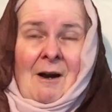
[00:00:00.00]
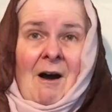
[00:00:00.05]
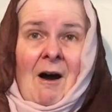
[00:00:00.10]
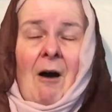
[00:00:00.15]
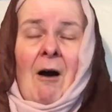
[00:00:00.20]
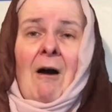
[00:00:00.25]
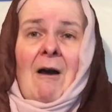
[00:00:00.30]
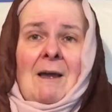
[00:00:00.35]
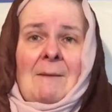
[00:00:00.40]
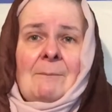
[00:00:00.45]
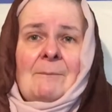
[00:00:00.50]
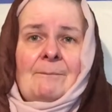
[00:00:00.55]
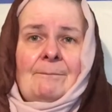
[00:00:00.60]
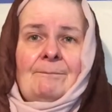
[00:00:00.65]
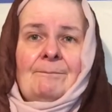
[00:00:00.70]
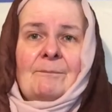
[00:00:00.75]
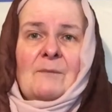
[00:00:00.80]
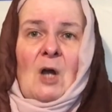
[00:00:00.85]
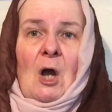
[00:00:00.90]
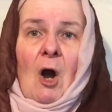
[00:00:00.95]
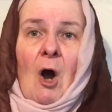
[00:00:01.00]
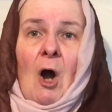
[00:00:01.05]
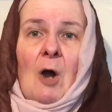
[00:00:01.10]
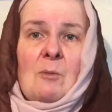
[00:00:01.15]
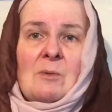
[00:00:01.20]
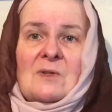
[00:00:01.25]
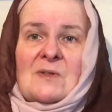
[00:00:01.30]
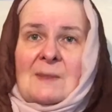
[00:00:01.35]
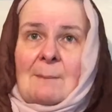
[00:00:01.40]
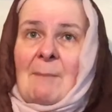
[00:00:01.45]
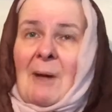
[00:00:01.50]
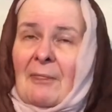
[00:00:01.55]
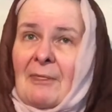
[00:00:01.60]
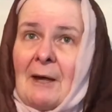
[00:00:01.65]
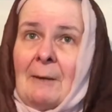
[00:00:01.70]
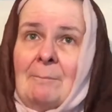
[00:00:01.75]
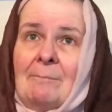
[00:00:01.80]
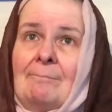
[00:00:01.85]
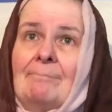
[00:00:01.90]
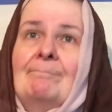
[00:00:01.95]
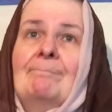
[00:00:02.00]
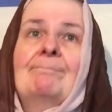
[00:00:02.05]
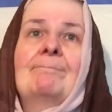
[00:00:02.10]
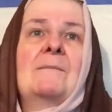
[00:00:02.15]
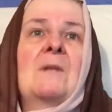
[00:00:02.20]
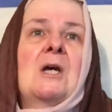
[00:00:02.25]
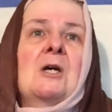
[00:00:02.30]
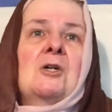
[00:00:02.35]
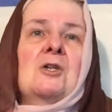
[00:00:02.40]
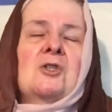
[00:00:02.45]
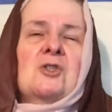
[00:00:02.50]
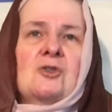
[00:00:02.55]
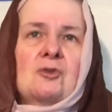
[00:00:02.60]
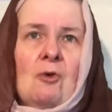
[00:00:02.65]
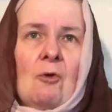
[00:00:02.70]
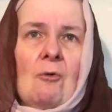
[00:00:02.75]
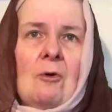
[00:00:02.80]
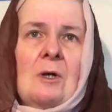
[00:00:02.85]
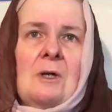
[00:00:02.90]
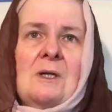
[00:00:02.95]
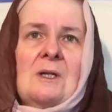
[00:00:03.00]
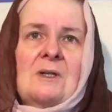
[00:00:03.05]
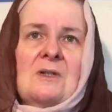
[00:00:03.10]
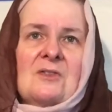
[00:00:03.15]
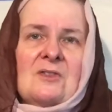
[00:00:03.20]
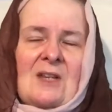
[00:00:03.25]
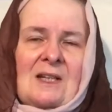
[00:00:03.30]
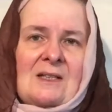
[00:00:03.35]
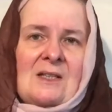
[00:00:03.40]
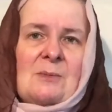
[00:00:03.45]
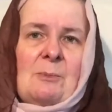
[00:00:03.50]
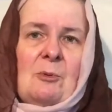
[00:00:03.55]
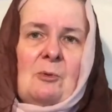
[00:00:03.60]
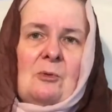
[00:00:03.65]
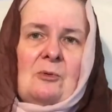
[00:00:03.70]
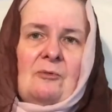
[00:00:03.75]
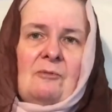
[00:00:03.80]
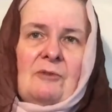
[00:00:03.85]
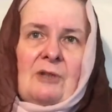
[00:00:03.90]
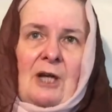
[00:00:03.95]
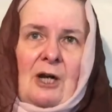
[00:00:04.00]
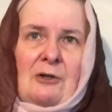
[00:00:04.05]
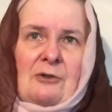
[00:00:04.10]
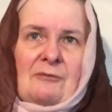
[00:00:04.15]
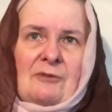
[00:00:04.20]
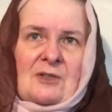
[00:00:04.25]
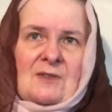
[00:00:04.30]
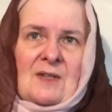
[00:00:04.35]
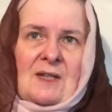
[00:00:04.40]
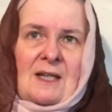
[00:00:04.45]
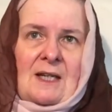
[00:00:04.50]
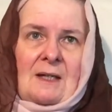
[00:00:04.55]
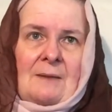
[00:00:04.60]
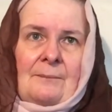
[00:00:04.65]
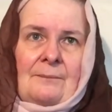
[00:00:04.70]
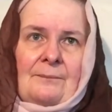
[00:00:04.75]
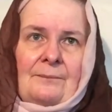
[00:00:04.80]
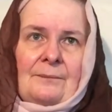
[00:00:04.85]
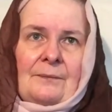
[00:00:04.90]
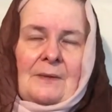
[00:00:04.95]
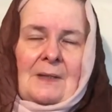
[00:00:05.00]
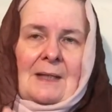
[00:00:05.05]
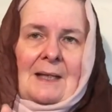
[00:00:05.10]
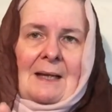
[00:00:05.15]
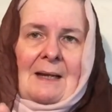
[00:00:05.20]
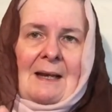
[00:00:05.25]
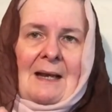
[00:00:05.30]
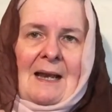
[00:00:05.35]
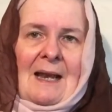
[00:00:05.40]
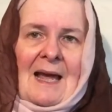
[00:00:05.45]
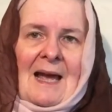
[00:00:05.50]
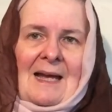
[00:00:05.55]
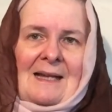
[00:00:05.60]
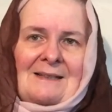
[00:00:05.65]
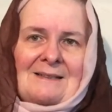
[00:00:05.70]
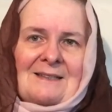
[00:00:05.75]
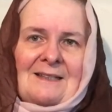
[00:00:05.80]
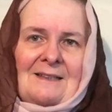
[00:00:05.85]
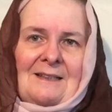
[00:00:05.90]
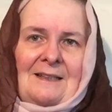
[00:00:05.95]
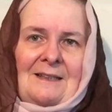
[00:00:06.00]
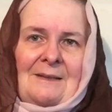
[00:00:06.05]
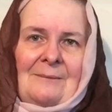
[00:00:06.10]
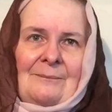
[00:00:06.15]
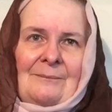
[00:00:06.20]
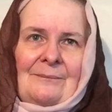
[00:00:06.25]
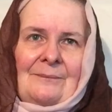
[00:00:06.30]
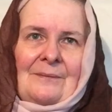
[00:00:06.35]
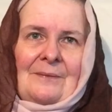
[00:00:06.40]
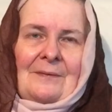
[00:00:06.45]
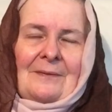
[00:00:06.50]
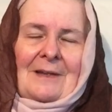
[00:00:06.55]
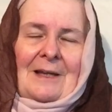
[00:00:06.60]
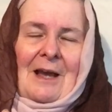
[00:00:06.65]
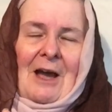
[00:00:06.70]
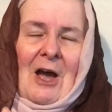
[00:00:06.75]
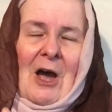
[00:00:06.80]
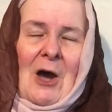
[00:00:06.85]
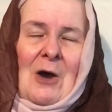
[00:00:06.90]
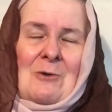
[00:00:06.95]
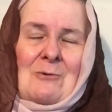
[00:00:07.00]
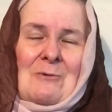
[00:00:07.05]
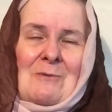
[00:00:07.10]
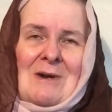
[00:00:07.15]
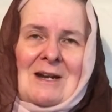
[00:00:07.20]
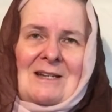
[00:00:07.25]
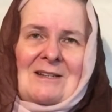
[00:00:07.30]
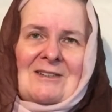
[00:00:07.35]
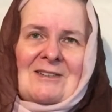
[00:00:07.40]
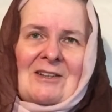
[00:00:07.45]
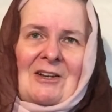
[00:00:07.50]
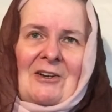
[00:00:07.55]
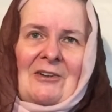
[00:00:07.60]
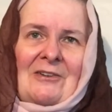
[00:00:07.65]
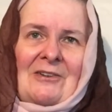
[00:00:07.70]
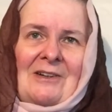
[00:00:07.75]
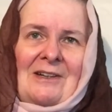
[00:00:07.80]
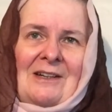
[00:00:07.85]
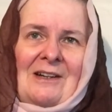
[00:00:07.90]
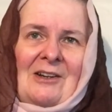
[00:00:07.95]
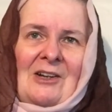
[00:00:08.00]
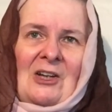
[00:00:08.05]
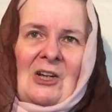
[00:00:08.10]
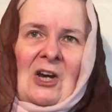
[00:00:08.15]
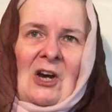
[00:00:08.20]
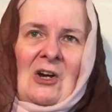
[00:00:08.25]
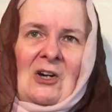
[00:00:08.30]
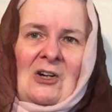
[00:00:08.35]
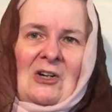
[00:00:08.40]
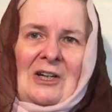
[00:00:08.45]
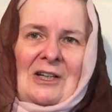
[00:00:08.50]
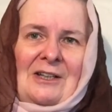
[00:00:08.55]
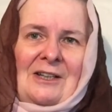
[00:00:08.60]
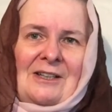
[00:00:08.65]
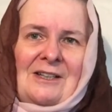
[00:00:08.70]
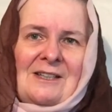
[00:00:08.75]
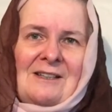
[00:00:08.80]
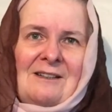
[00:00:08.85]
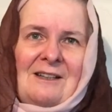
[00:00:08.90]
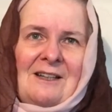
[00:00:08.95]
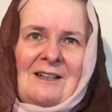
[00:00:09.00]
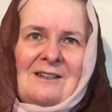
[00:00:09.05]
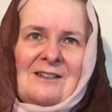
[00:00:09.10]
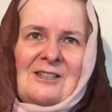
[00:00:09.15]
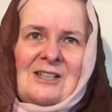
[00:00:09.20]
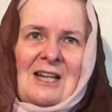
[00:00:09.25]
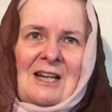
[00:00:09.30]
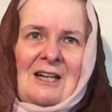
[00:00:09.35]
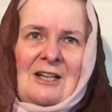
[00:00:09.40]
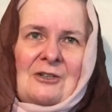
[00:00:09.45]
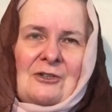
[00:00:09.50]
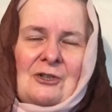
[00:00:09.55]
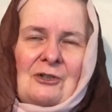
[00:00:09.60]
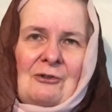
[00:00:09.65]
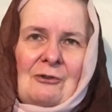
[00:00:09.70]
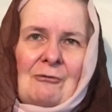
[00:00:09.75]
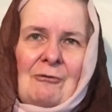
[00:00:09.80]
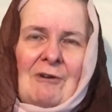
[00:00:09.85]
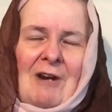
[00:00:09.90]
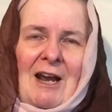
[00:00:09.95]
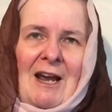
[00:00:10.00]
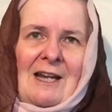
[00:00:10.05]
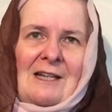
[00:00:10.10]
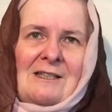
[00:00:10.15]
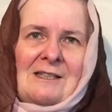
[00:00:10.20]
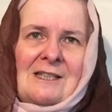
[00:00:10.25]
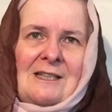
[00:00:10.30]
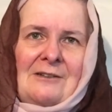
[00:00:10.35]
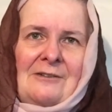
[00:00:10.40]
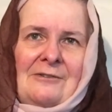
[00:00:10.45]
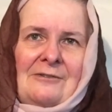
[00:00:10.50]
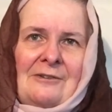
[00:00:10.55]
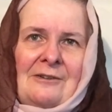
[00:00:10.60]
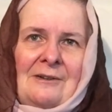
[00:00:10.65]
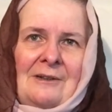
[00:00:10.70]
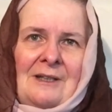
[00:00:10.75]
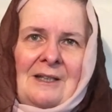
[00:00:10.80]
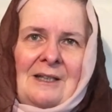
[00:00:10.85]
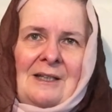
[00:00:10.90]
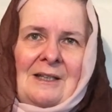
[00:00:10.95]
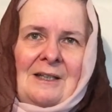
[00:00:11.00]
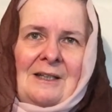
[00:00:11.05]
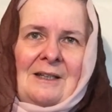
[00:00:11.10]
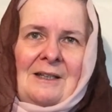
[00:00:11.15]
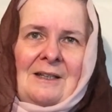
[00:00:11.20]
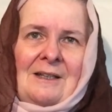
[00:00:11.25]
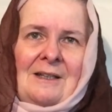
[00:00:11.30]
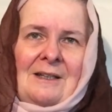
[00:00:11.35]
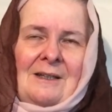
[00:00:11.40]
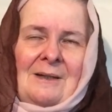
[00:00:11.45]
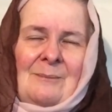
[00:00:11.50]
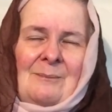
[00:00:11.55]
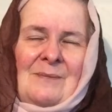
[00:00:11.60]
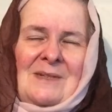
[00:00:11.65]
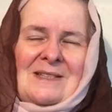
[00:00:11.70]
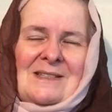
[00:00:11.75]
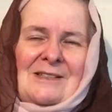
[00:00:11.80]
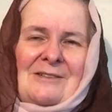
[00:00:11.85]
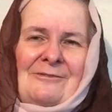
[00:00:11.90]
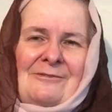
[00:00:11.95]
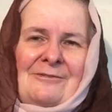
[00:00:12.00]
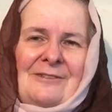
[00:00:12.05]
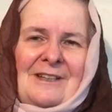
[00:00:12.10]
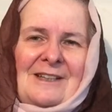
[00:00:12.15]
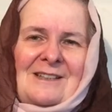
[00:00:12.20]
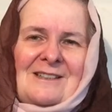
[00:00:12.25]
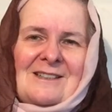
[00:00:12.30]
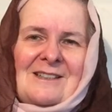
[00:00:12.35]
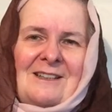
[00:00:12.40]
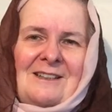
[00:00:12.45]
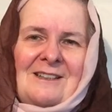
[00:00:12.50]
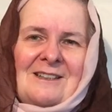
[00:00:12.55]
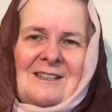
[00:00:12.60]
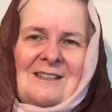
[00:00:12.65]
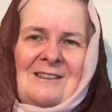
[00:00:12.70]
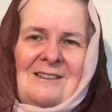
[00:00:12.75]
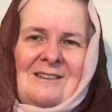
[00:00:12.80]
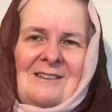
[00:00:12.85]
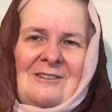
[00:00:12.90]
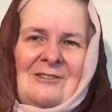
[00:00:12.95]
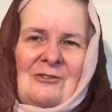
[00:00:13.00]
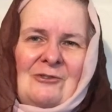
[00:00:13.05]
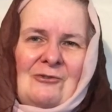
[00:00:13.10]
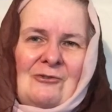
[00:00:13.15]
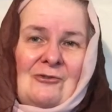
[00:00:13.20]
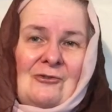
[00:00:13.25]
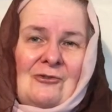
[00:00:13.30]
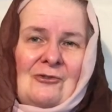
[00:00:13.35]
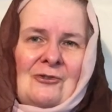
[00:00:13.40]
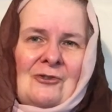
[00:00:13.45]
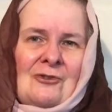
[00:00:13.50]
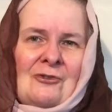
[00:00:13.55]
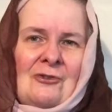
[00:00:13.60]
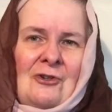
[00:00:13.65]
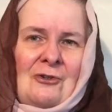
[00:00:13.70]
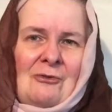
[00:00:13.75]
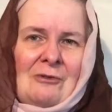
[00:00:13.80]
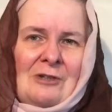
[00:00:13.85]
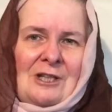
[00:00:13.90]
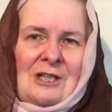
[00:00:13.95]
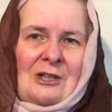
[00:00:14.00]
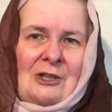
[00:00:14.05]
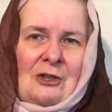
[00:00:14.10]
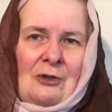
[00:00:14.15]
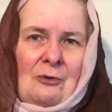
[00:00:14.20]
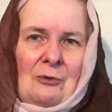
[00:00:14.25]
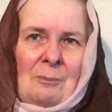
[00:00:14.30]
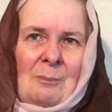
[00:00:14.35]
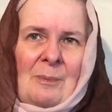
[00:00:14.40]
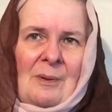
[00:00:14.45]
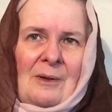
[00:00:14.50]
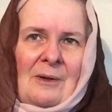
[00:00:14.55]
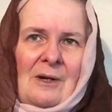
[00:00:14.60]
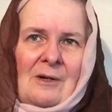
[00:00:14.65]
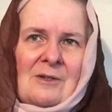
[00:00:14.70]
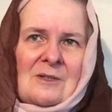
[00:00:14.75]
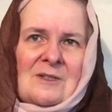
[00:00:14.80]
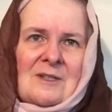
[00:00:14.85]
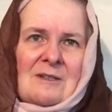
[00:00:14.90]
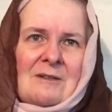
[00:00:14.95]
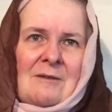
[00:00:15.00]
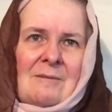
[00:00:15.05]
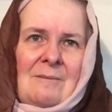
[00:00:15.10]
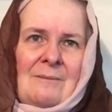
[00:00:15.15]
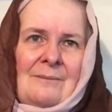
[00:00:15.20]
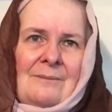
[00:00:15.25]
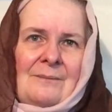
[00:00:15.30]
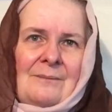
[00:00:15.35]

I was the mother, strong, sensible, the overseer. Lazzy, the only son, kind, intelligent, creative. Mr. Fix-It, truly good person.